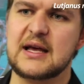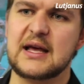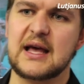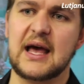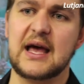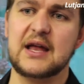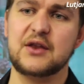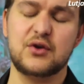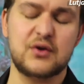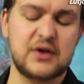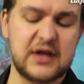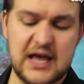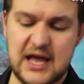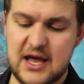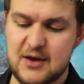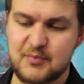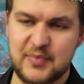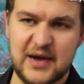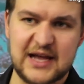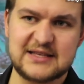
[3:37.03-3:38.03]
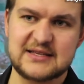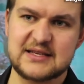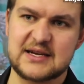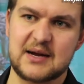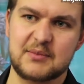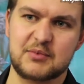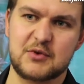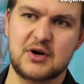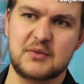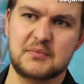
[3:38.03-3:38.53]
And you can bait it
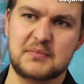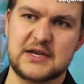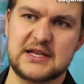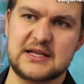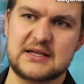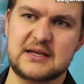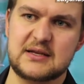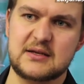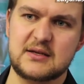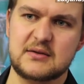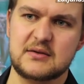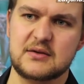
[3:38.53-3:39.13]
up completely.